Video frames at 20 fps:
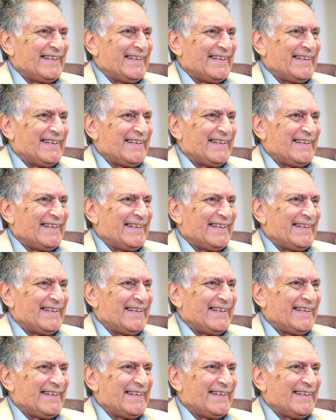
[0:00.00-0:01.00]

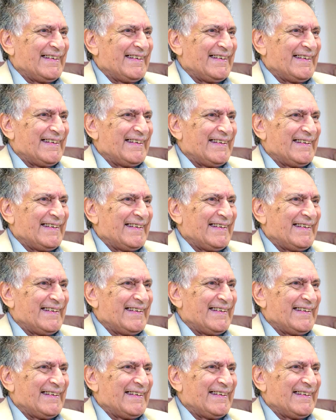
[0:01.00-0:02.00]

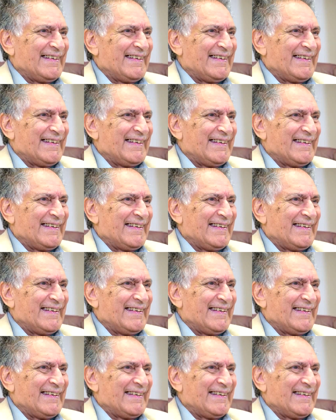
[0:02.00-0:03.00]

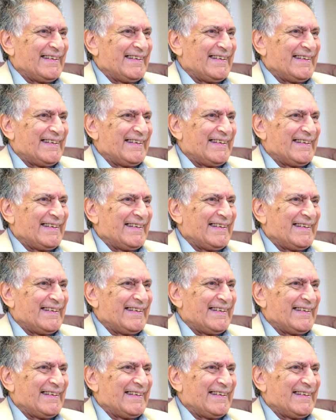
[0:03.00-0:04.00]

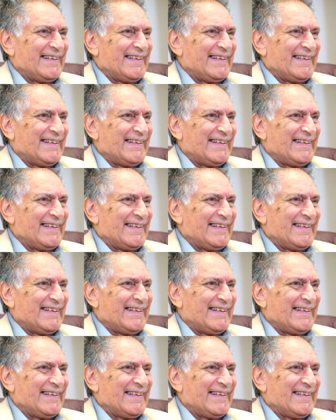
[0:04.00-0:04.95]
[no speech]